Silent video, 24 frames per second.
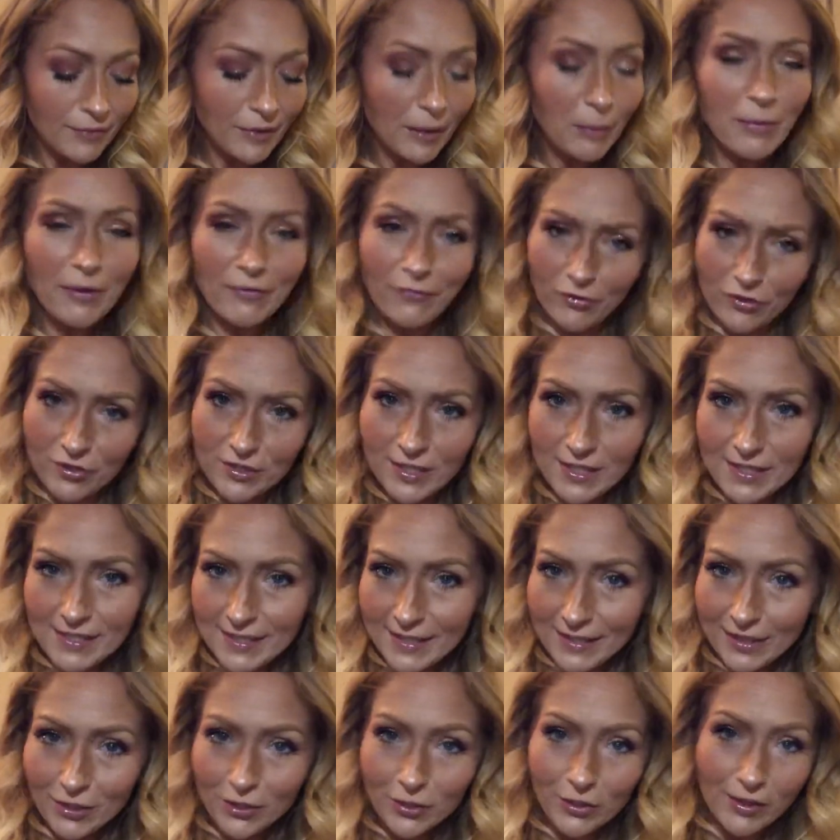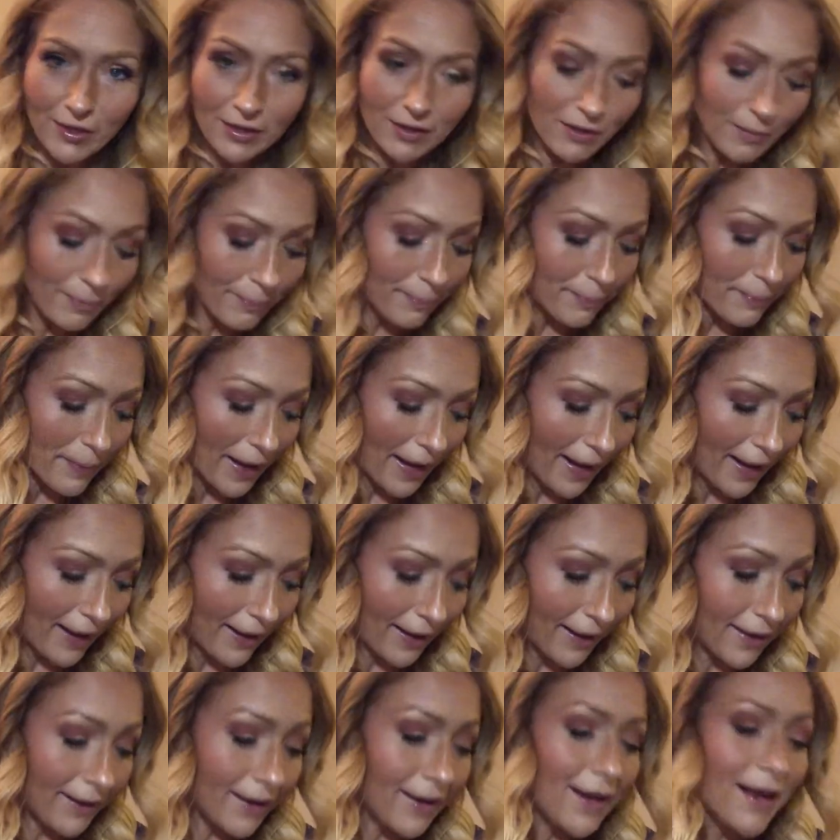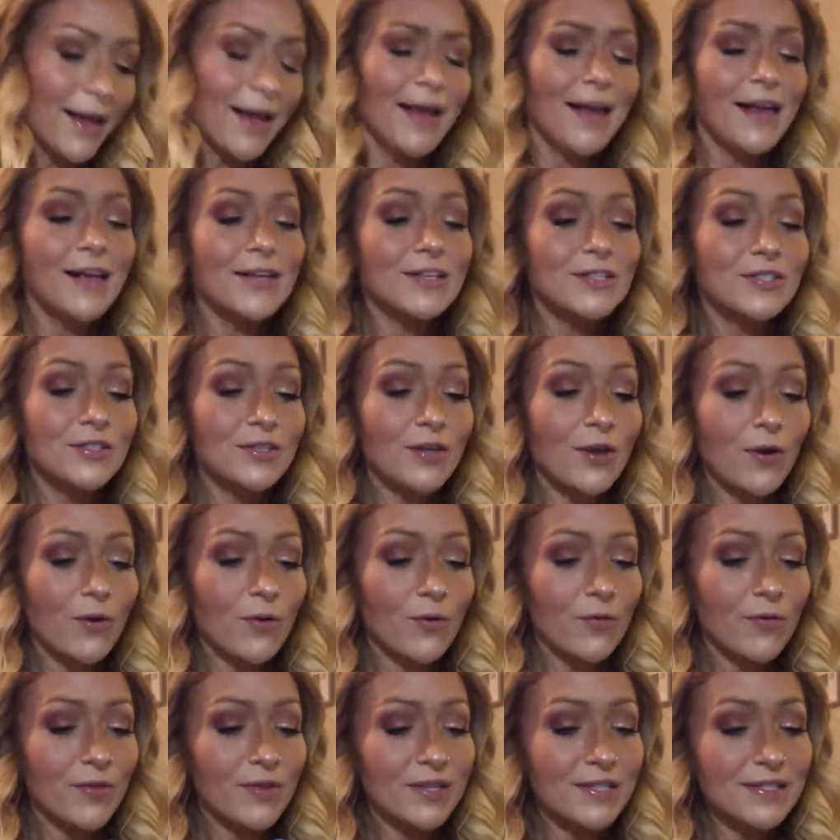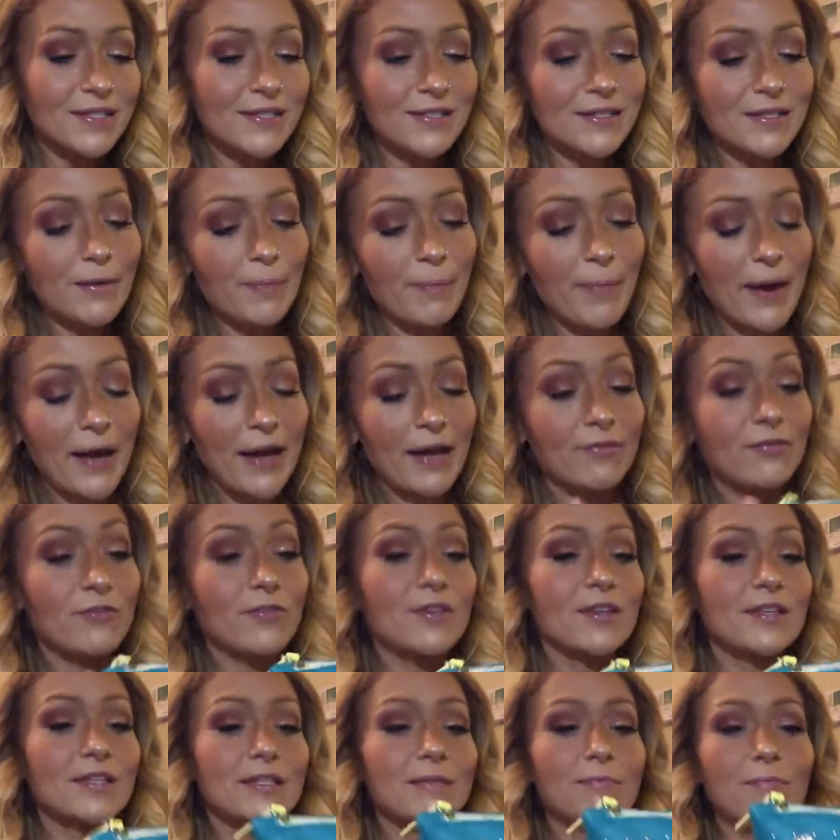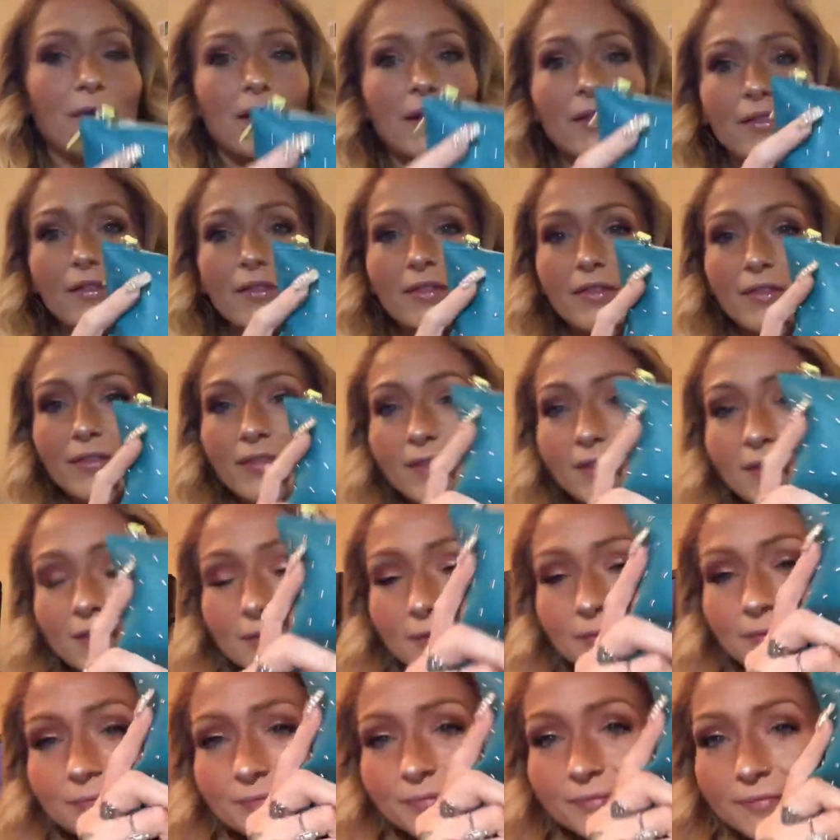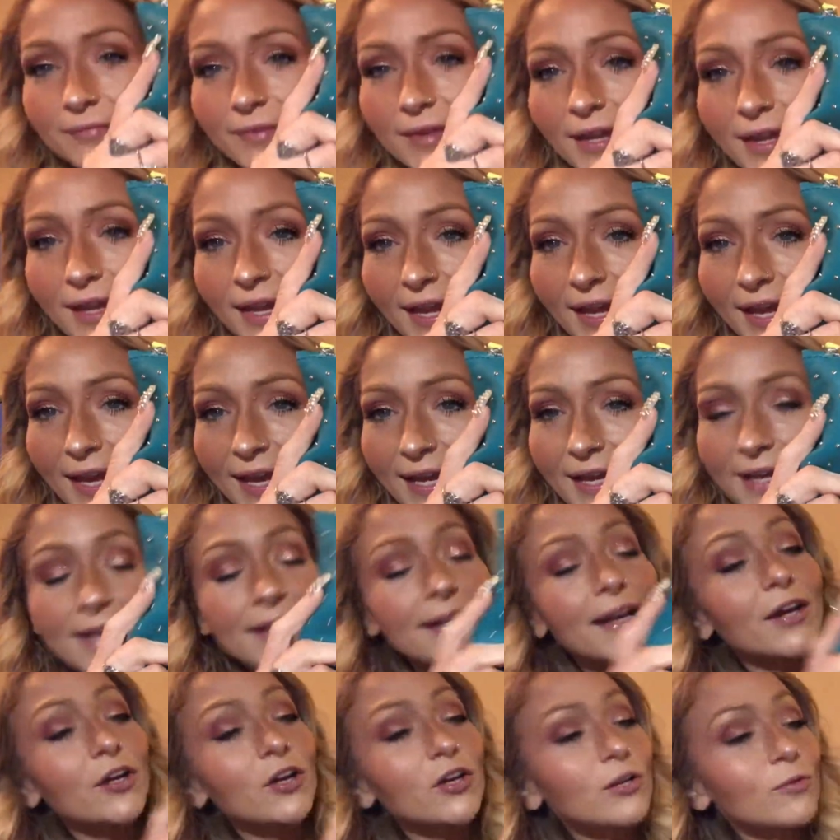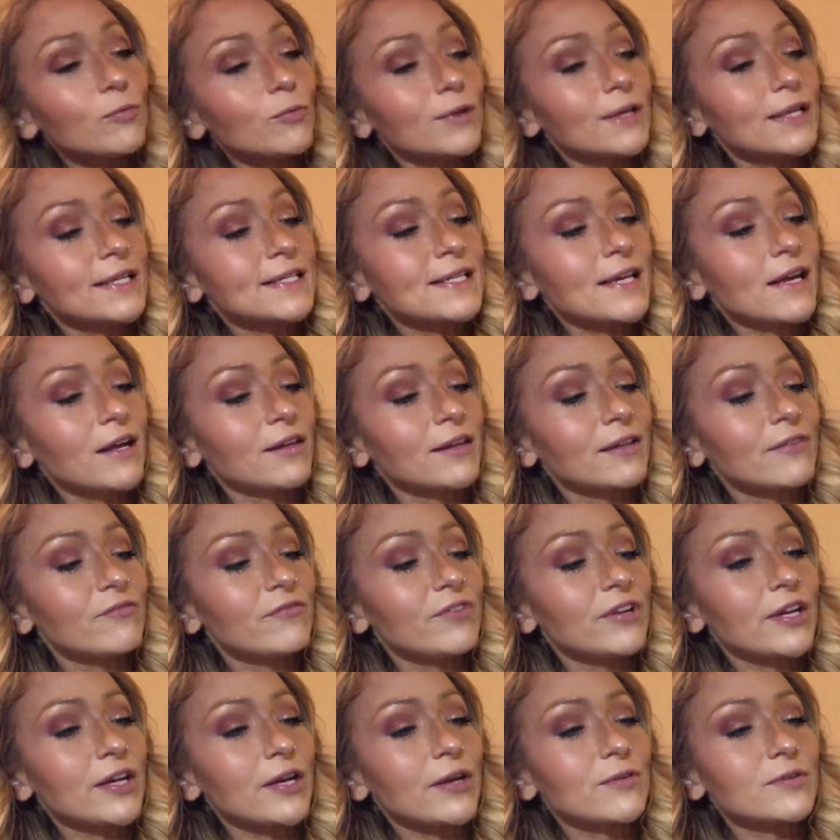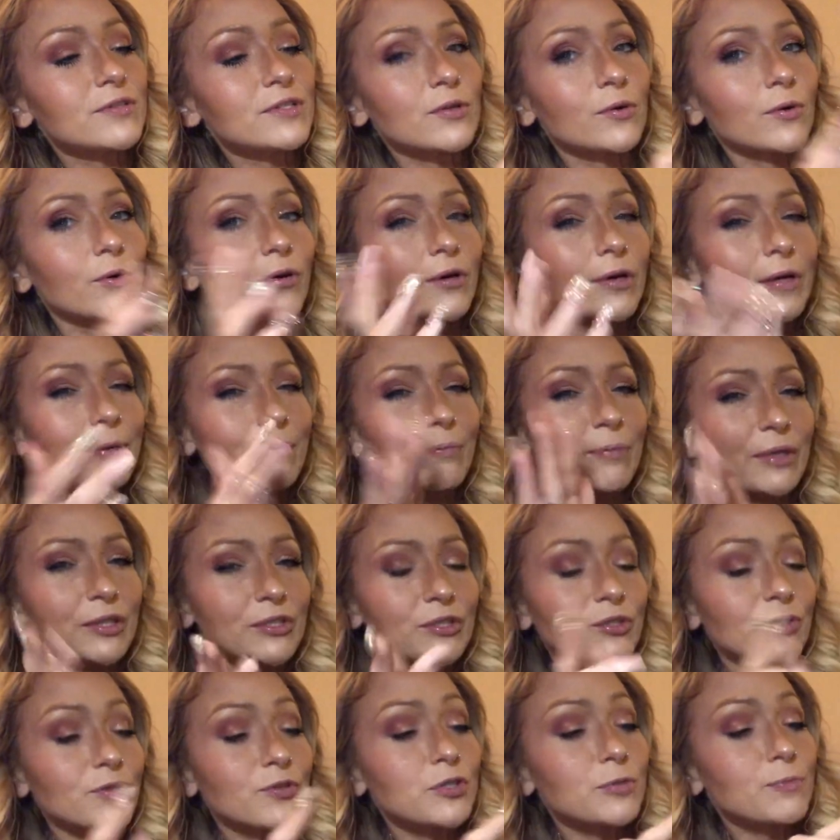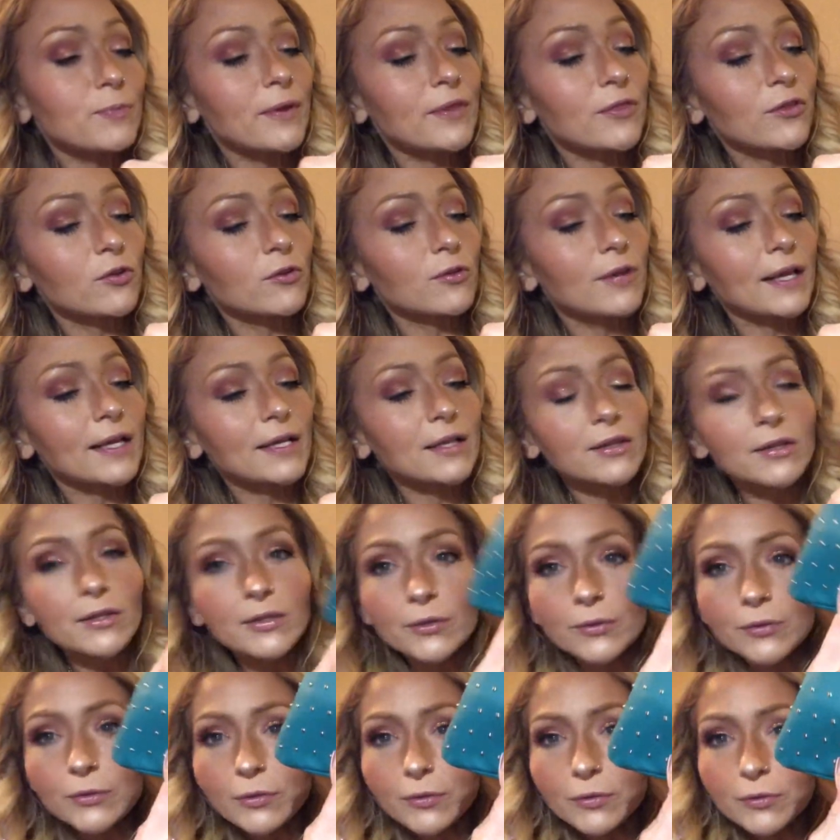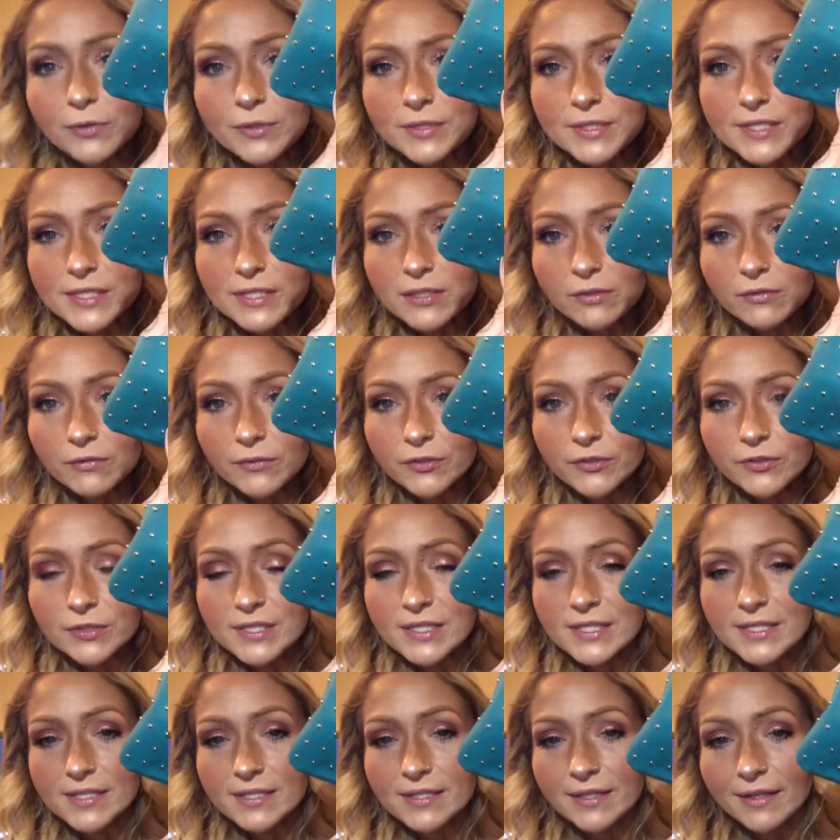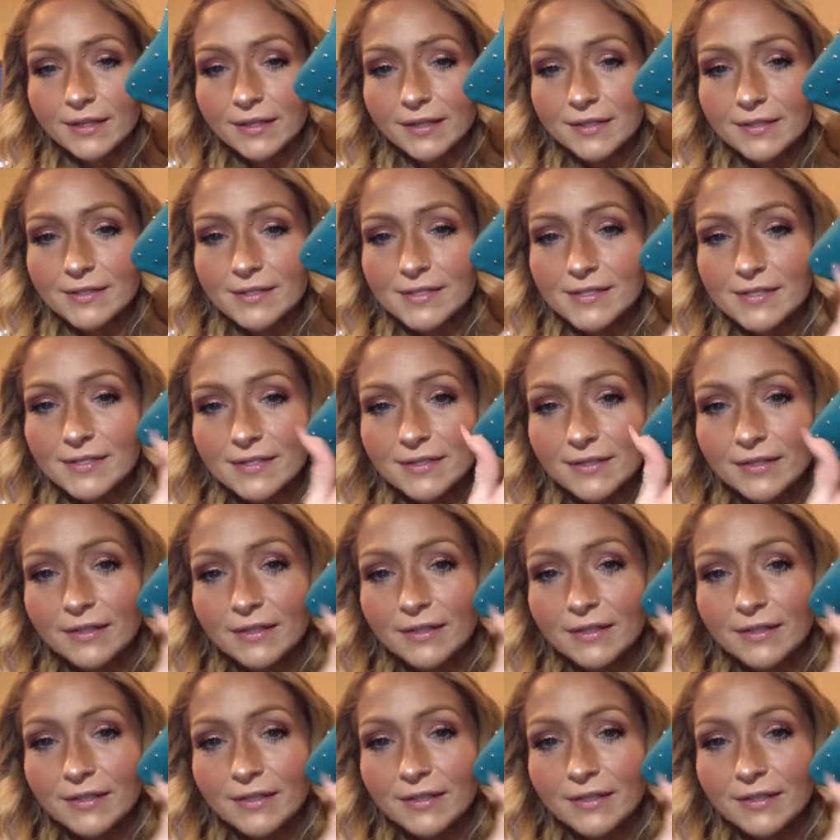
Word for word: But first, let's take a look at the bag. So this is the bag for this month. And I couldn't really tell in videos or in pictures, but they're like little silver studs.